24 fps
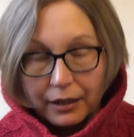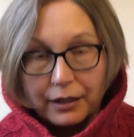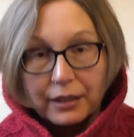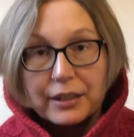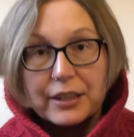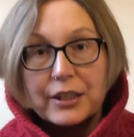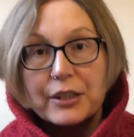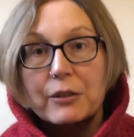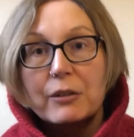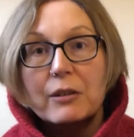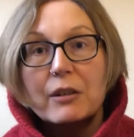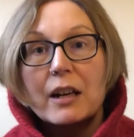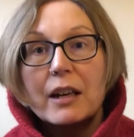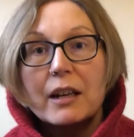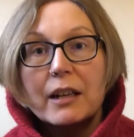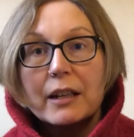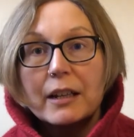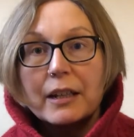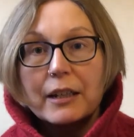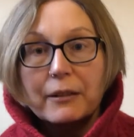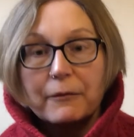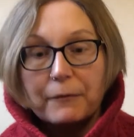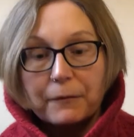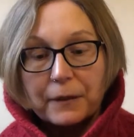so
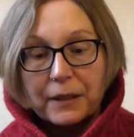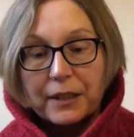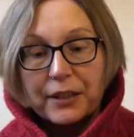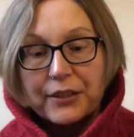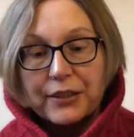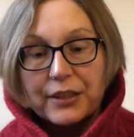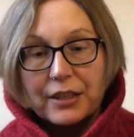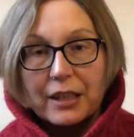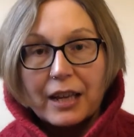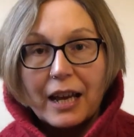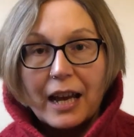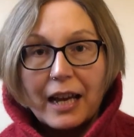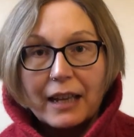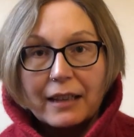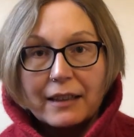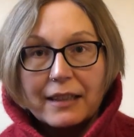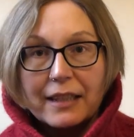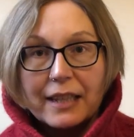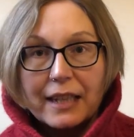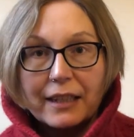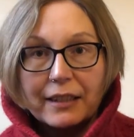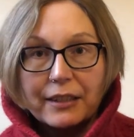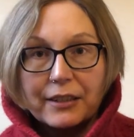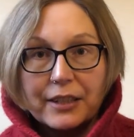I finished the hat
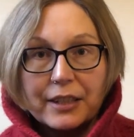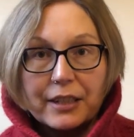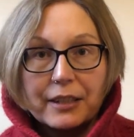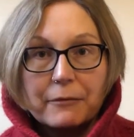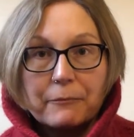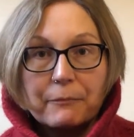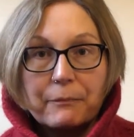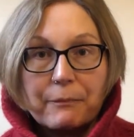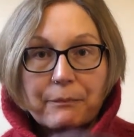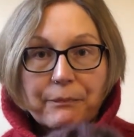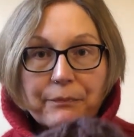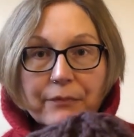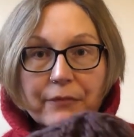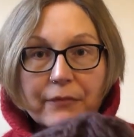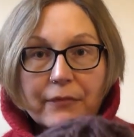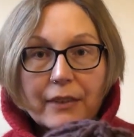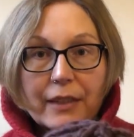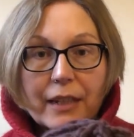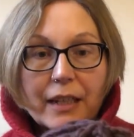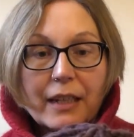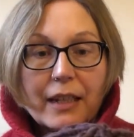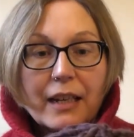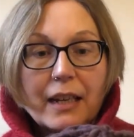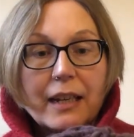next,
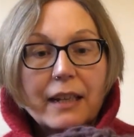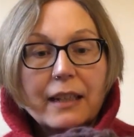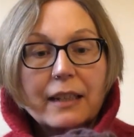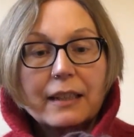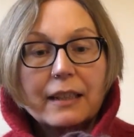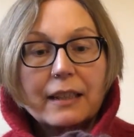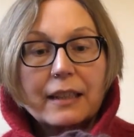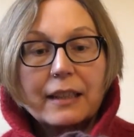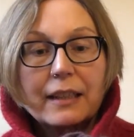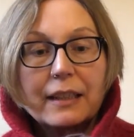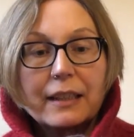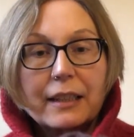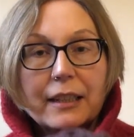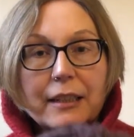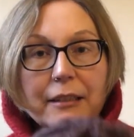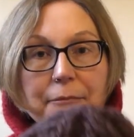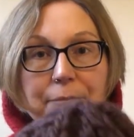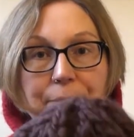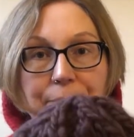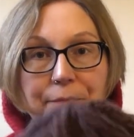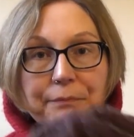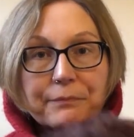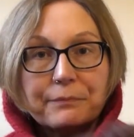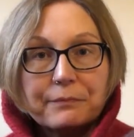
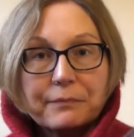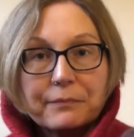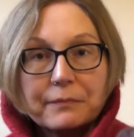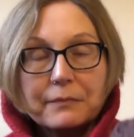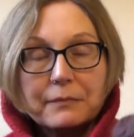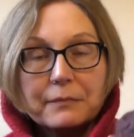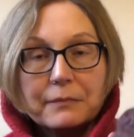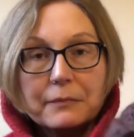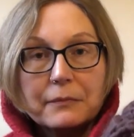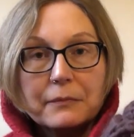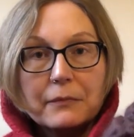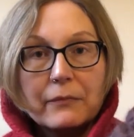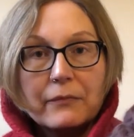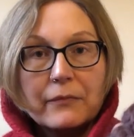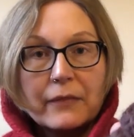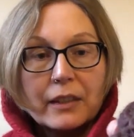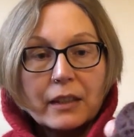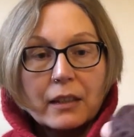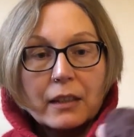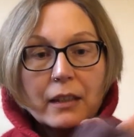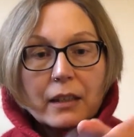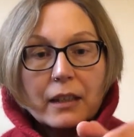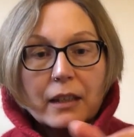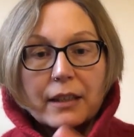and
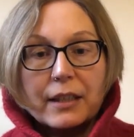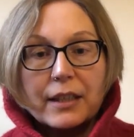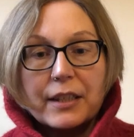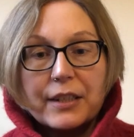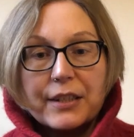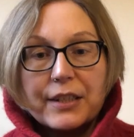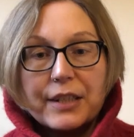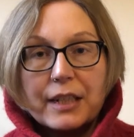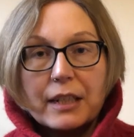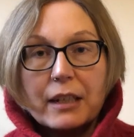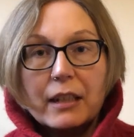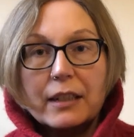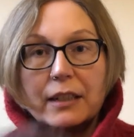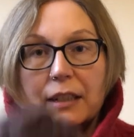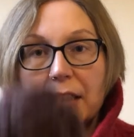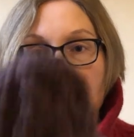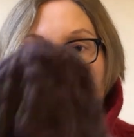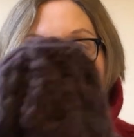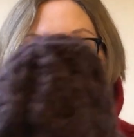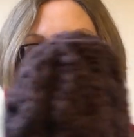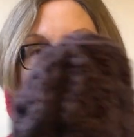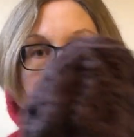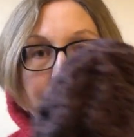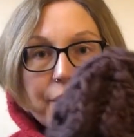this I
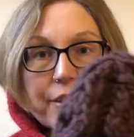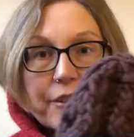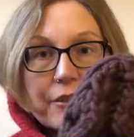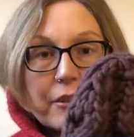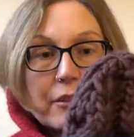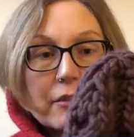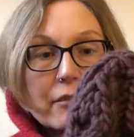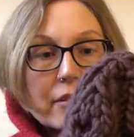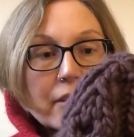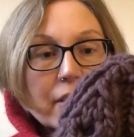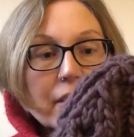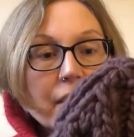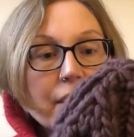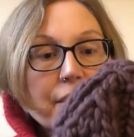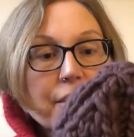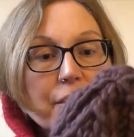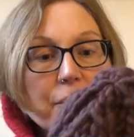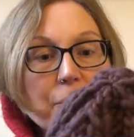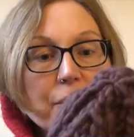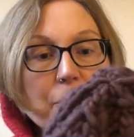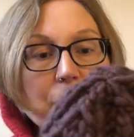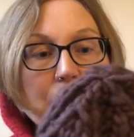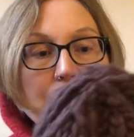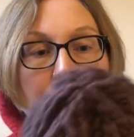knitted in circular, as
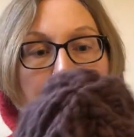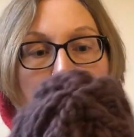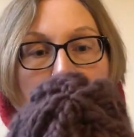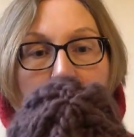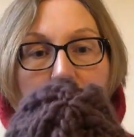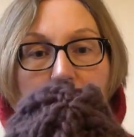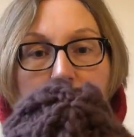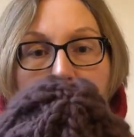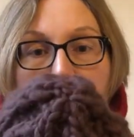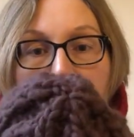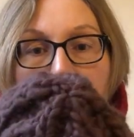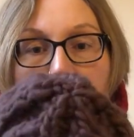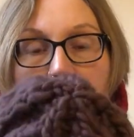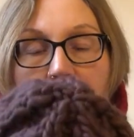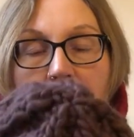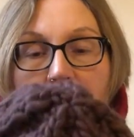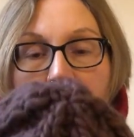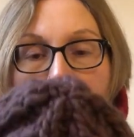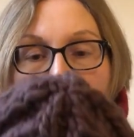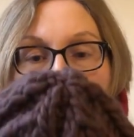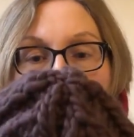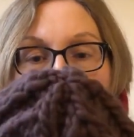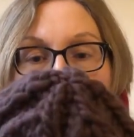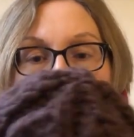you may remember.
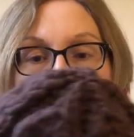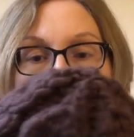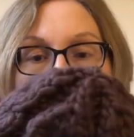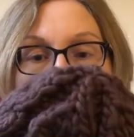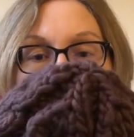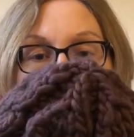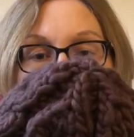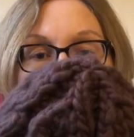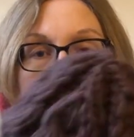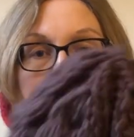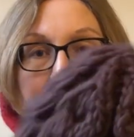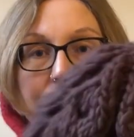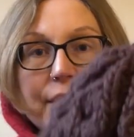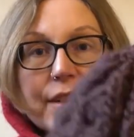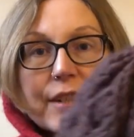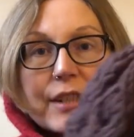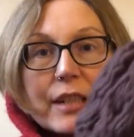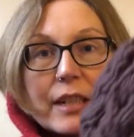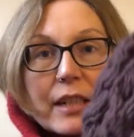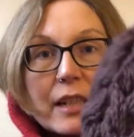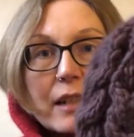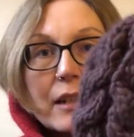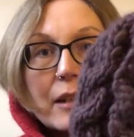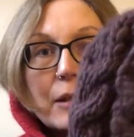
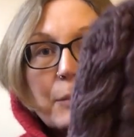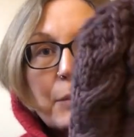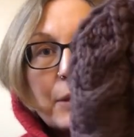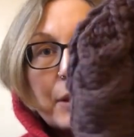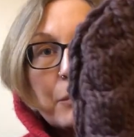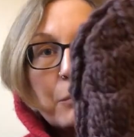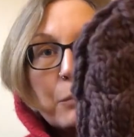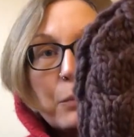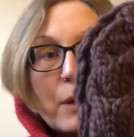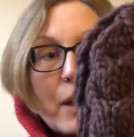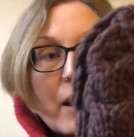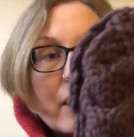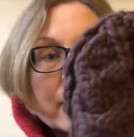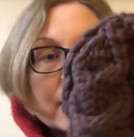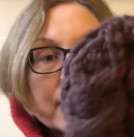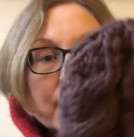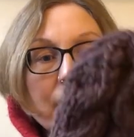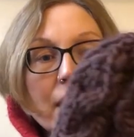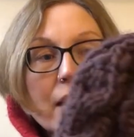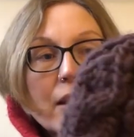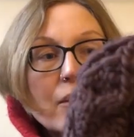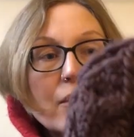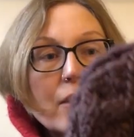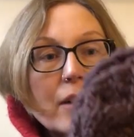It's been blocked
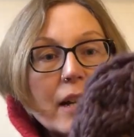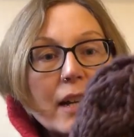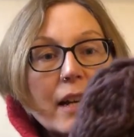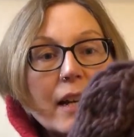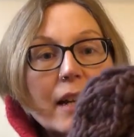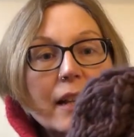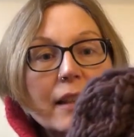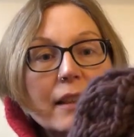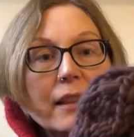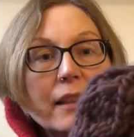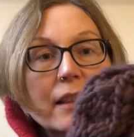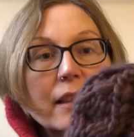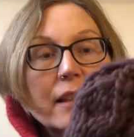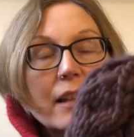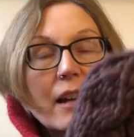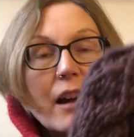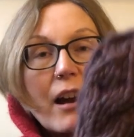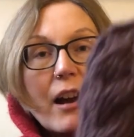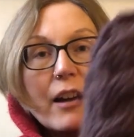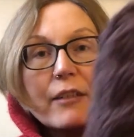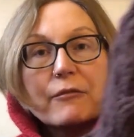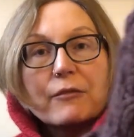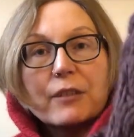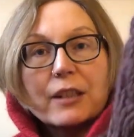now, and
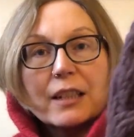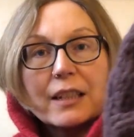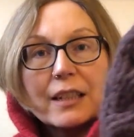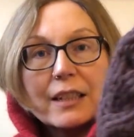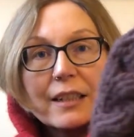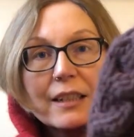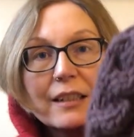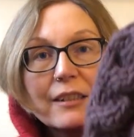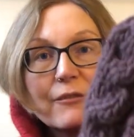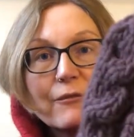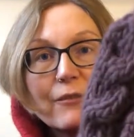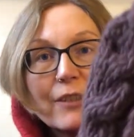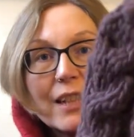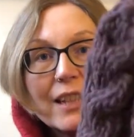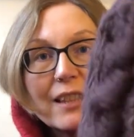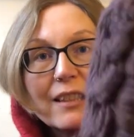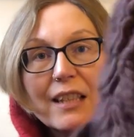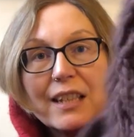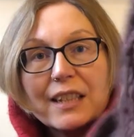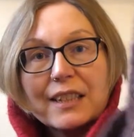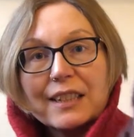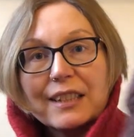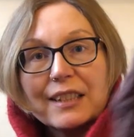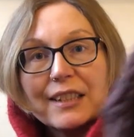I really
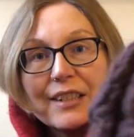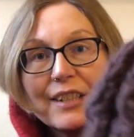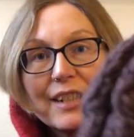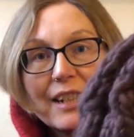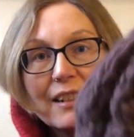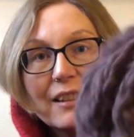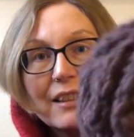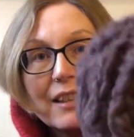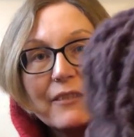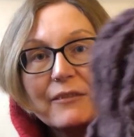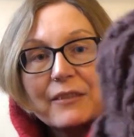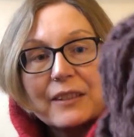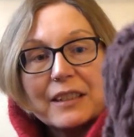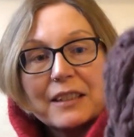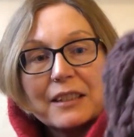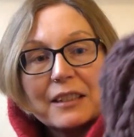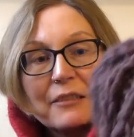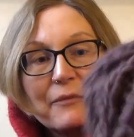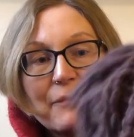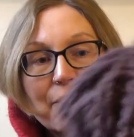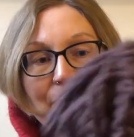like this. I love it.